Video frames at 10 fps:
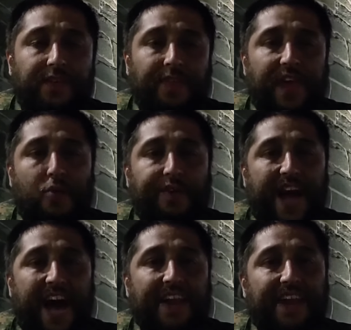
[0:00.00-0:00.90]
that they would
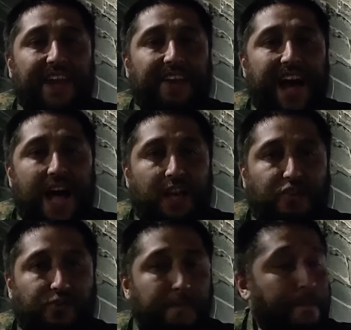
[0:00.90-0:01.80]
not acknowledge,